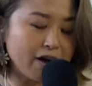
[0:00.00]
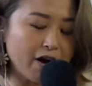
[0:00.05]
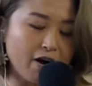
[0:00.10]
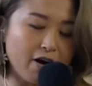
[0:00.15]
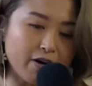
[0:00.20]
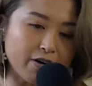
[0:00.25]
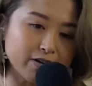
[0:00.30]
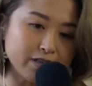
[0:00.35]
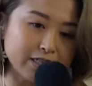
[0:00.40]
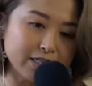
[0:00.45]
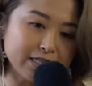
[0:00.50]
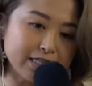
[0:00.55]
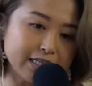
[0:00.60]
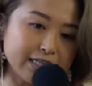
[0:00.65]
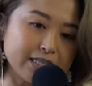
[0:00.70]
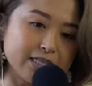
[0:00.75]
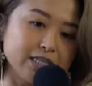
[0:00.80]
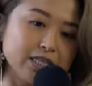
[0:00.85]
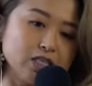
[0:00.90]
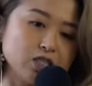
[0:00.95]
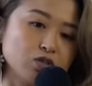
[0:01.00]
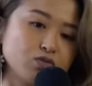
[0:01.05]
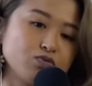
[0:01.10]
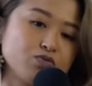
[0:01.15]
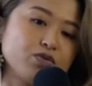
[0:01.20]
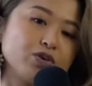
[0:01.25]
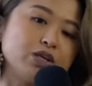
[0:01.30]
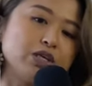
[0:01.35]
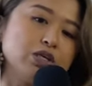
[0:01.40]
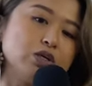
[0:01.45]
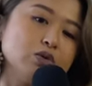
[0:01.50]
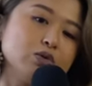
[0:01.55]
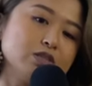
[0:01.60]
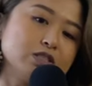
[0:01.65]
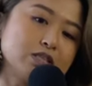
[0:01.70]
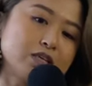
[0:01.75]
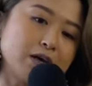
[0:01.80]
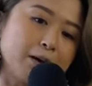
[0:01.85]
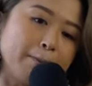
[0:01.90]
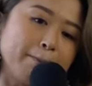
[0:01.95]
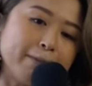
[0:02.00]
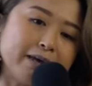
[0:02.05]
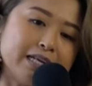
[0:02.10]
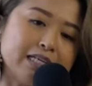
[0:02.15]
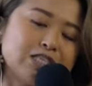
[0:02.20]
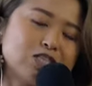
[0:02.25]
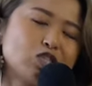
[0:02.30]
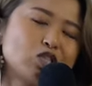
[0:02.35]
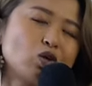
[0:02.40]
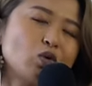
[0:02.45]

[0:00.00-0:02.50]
the harder it is for you to commit.